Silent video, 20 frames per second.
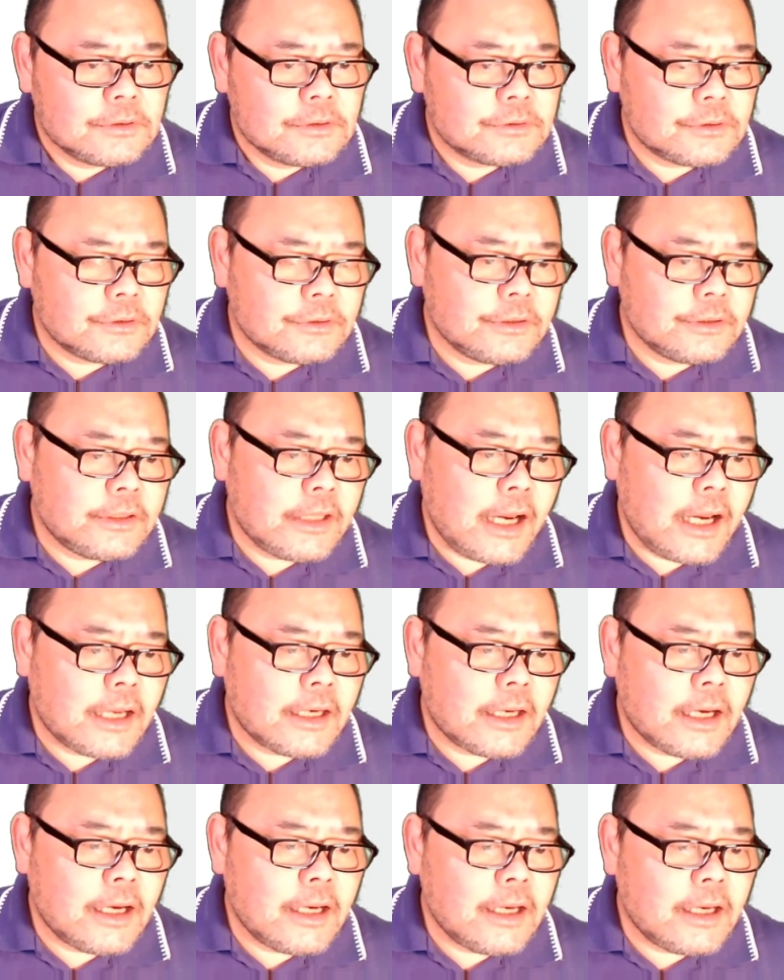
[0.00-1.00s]
So the
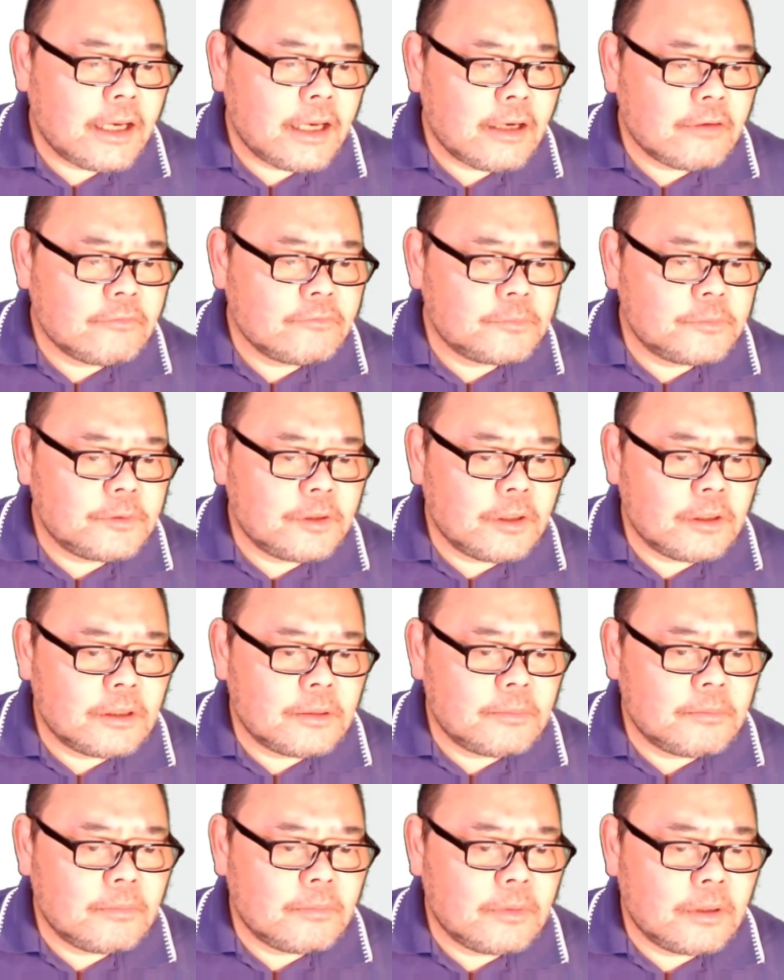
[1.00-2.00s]
data I have
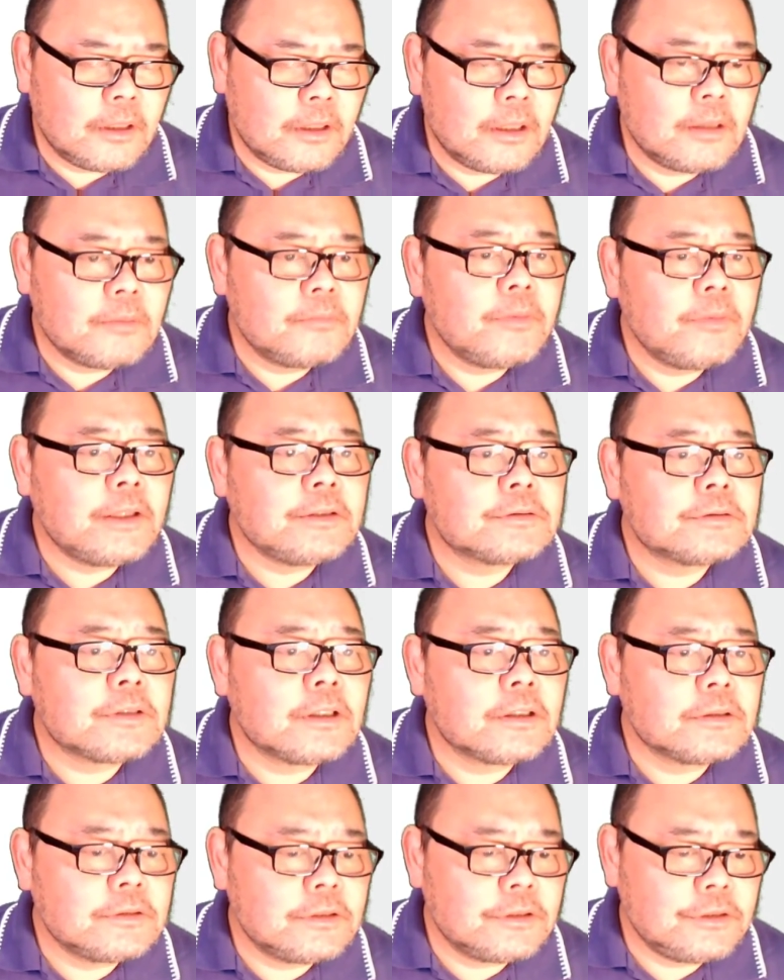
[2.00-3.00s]
um, uh, based
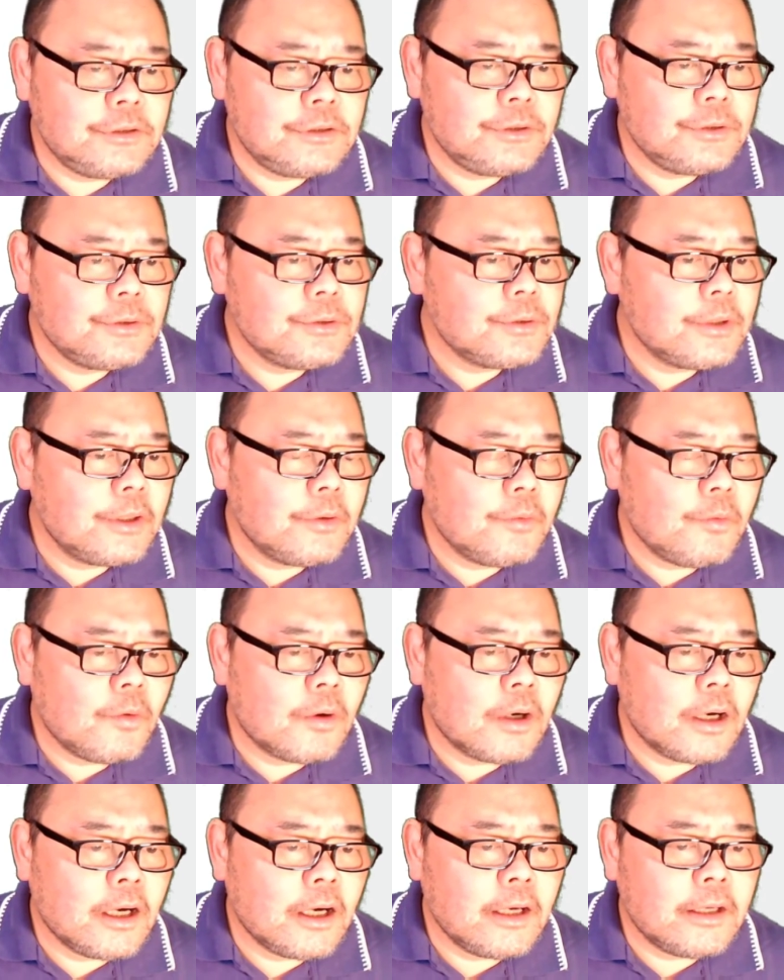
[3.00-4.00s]
on the u and
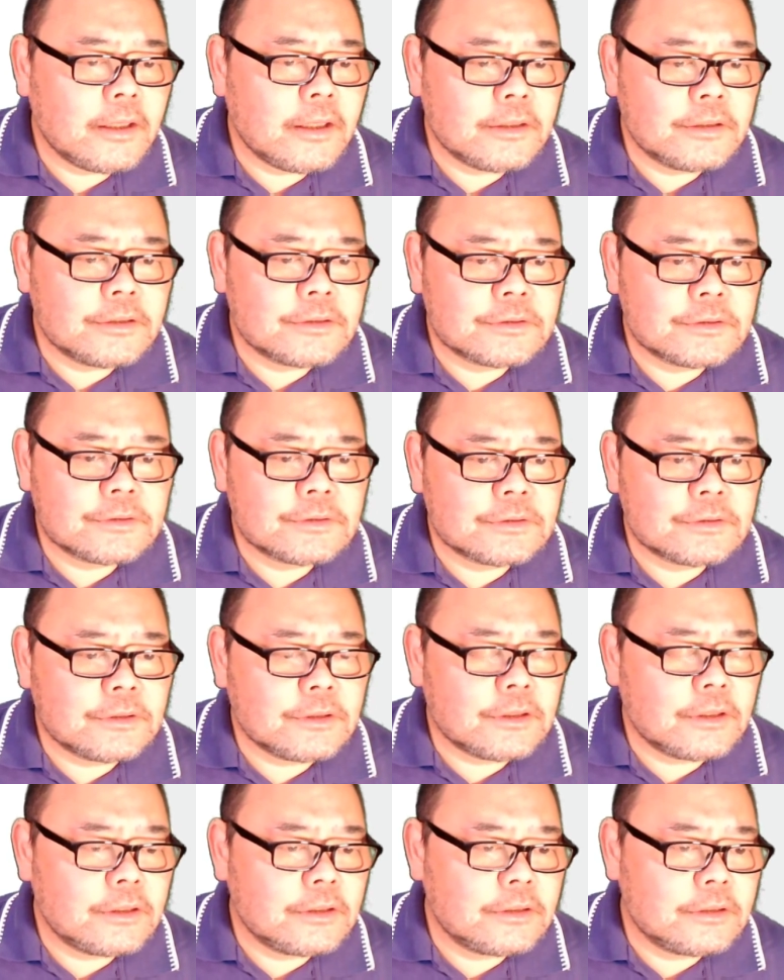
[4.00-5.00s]
y, this is
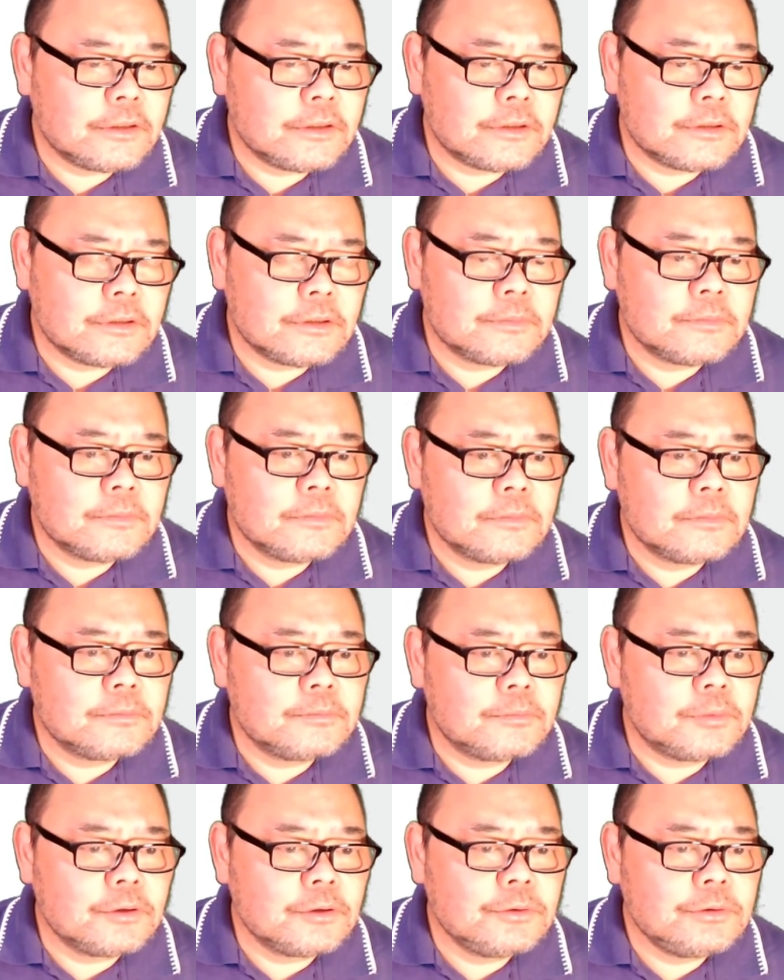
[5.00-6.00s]
uh, the
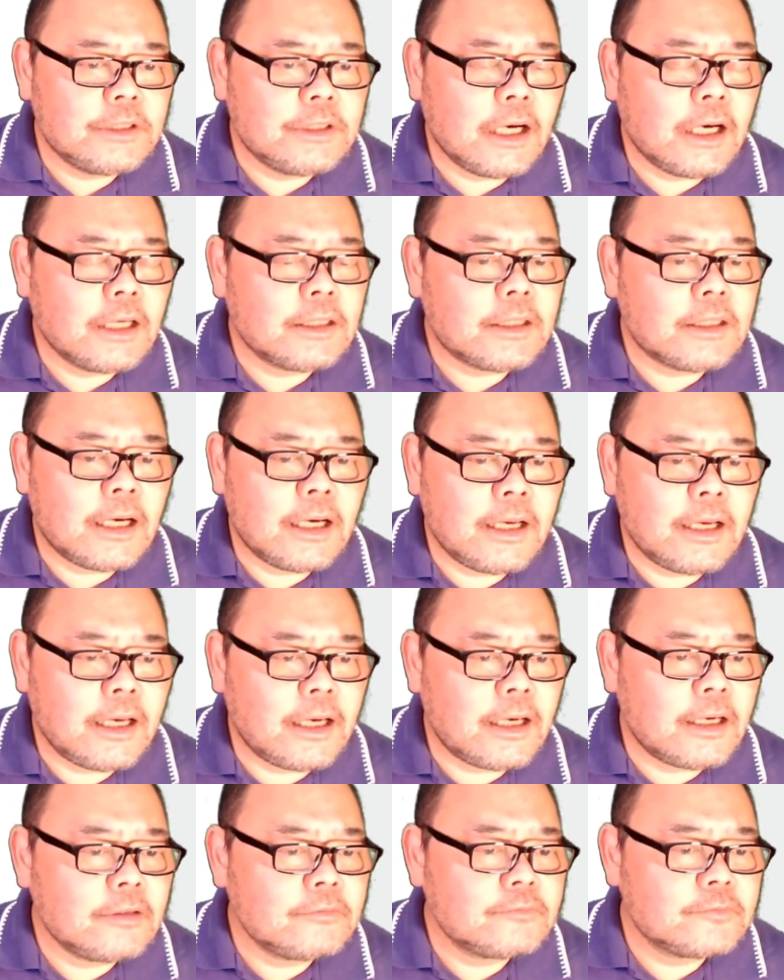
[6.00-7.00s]
blue dot I
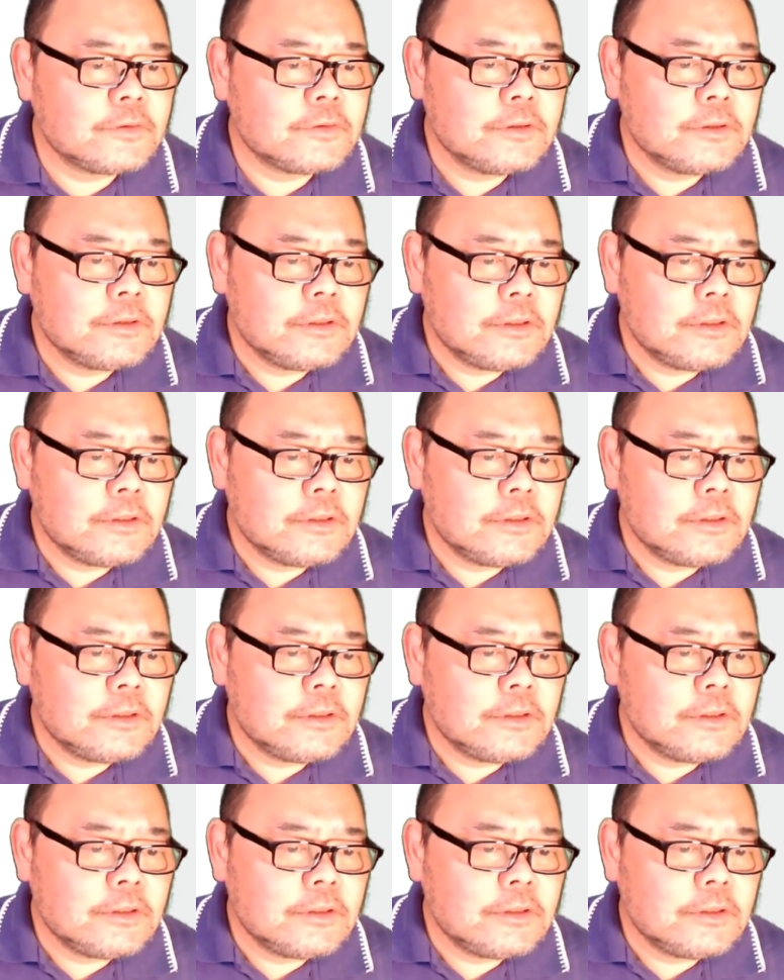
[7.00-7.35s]
have,